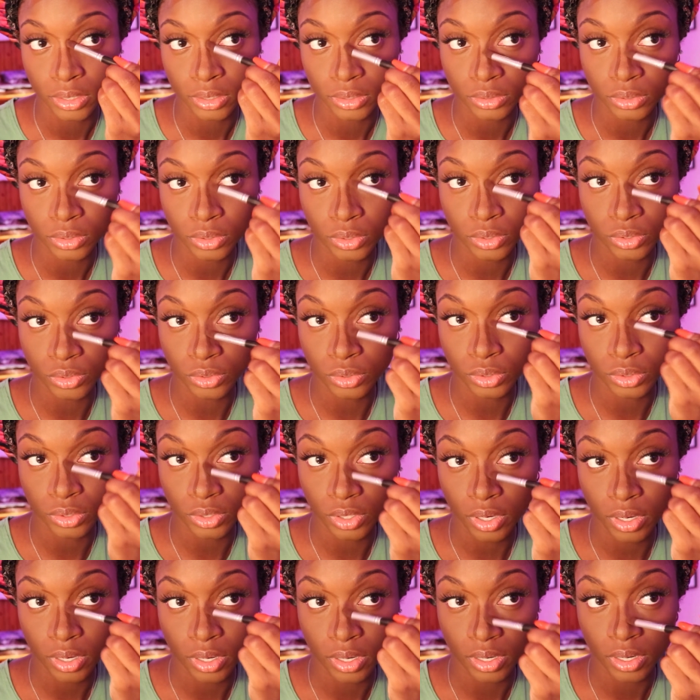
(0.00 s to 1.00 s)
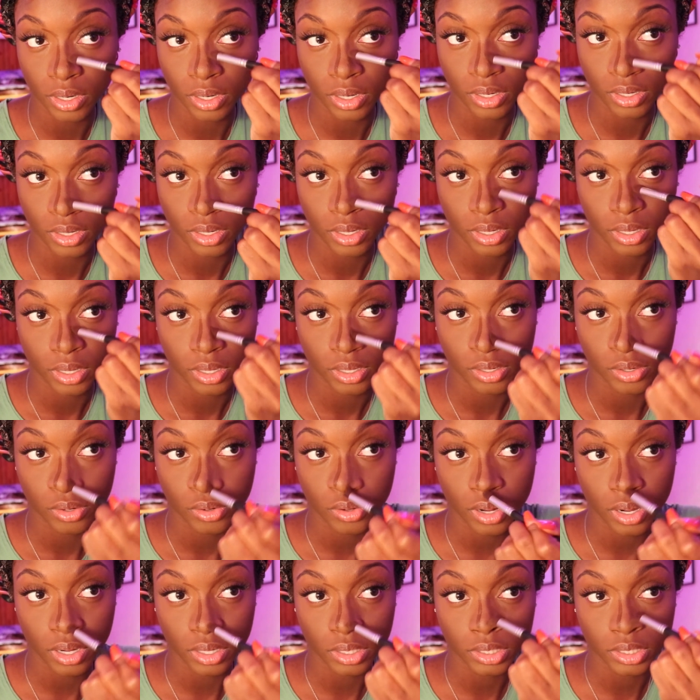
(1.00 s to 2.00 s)
So you start
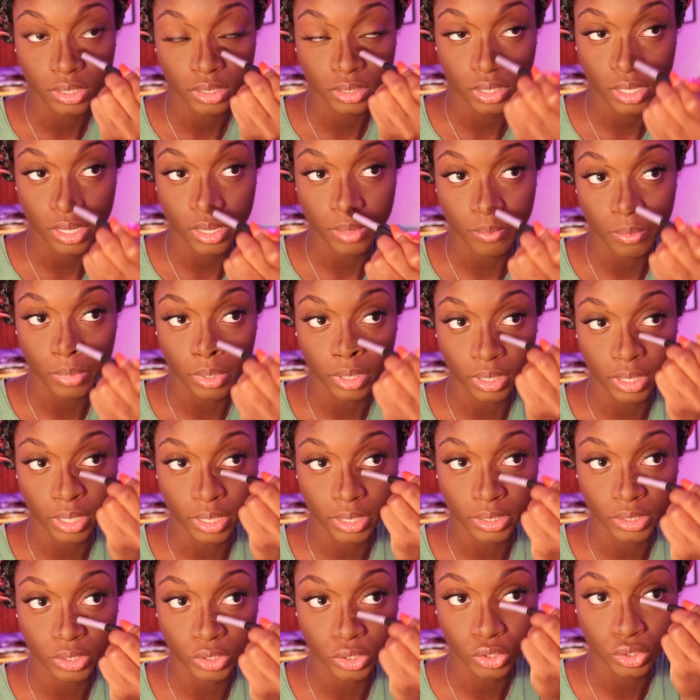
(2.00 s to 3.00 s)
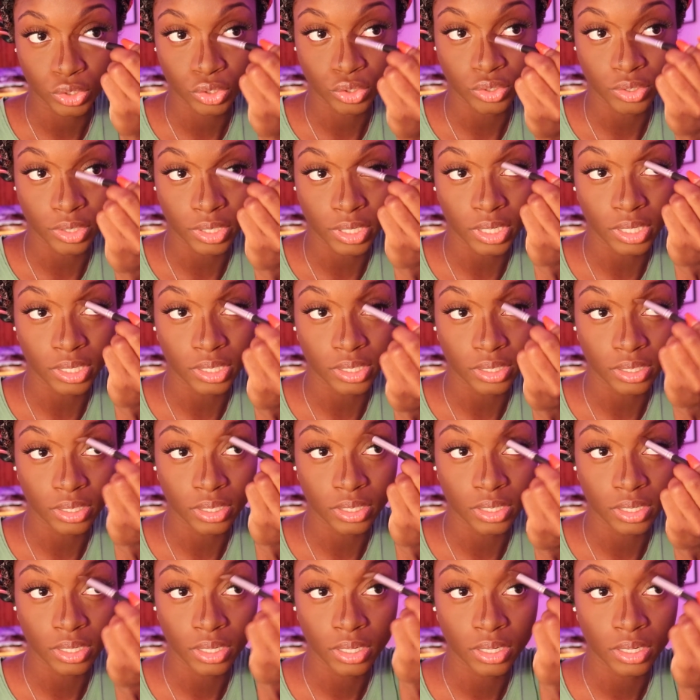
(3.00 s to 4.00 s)
kind of just like blend straight
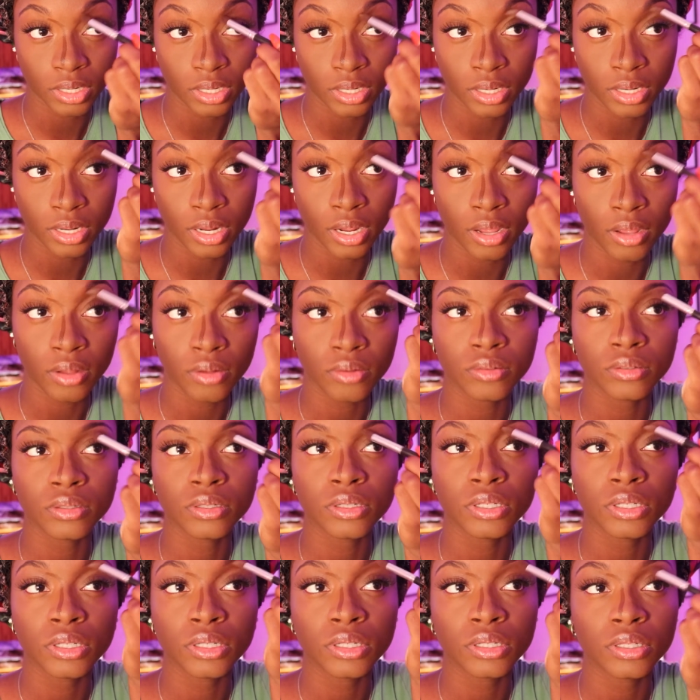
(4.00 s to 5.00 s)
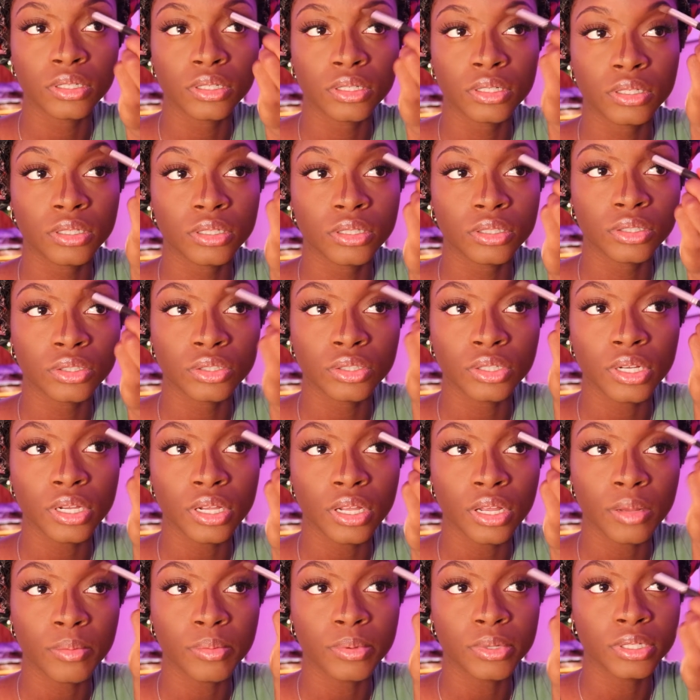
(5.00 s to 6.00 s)
down, straight
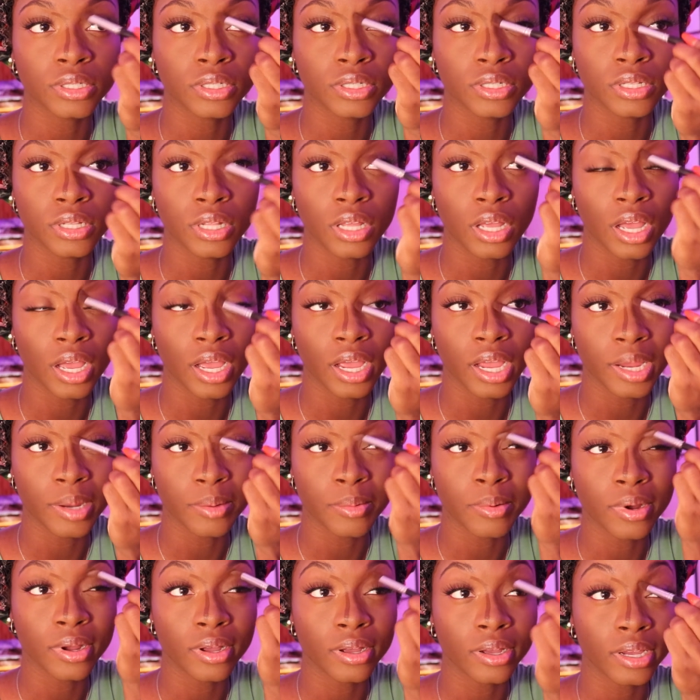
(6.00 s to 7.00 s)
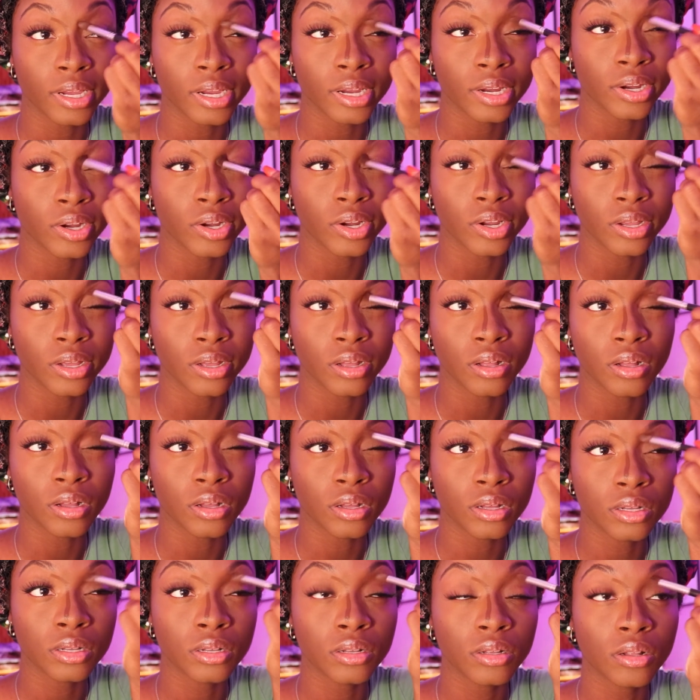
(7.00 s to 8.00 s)
up into the eyebrow area,
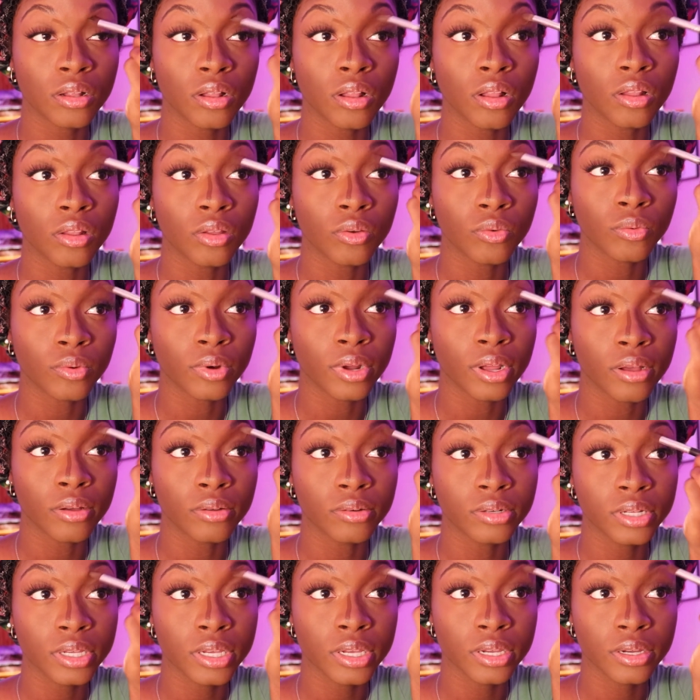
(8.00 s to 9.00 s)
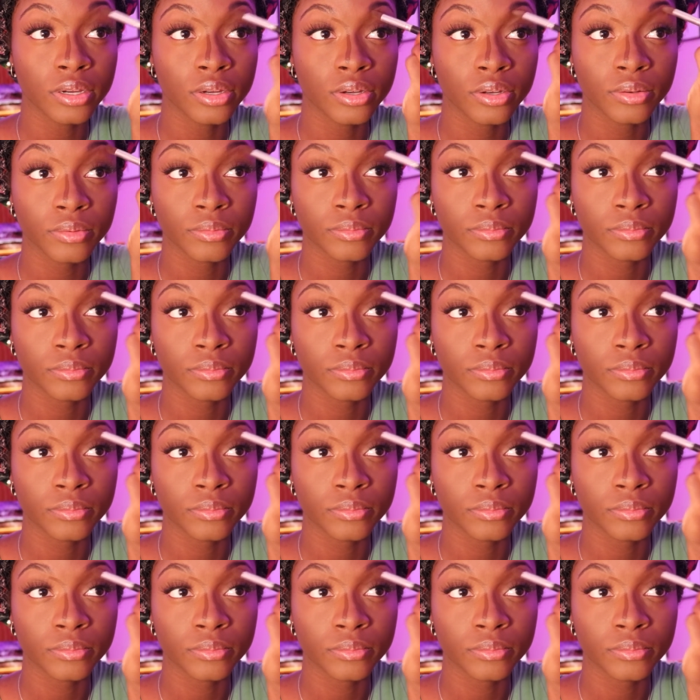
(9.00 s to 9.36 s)
all around here.